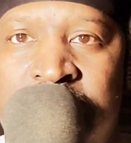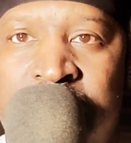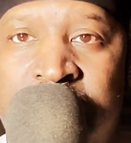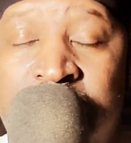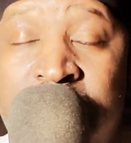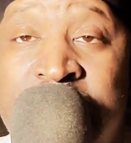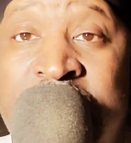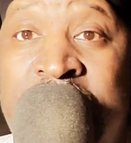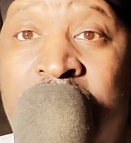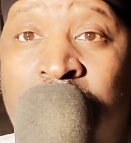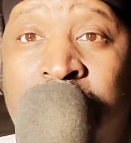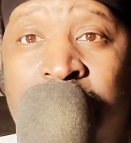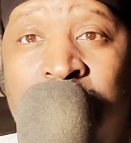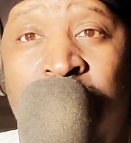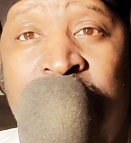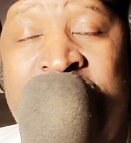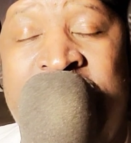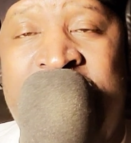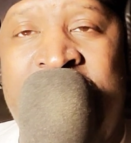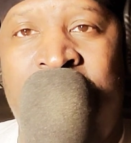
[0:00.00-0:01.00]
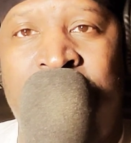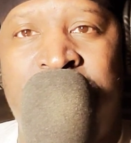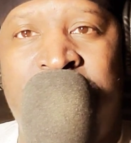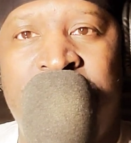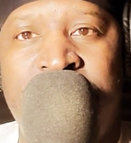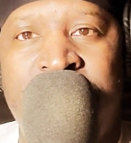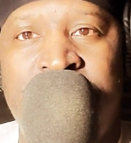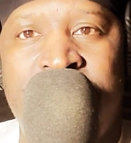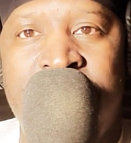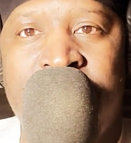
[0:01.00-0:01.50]
Now look what
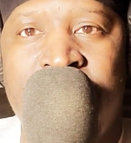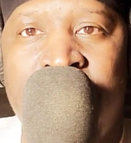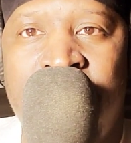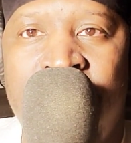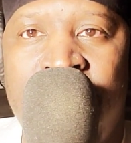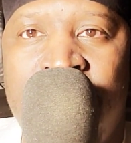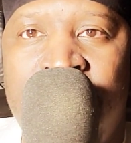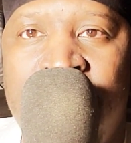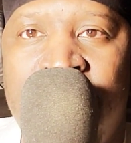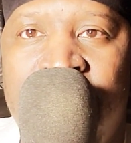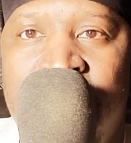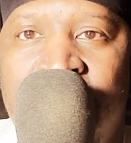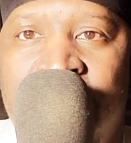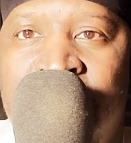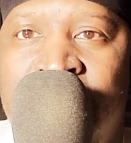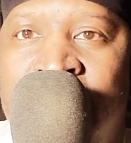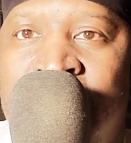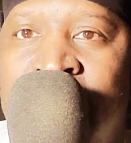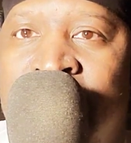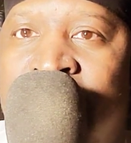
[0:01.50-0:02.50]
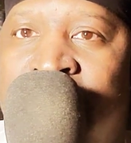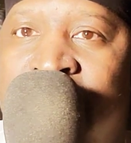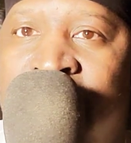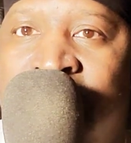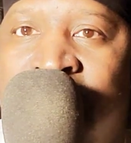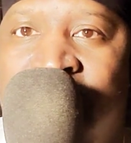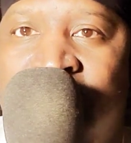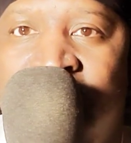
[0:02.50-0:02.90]
happens. He ended up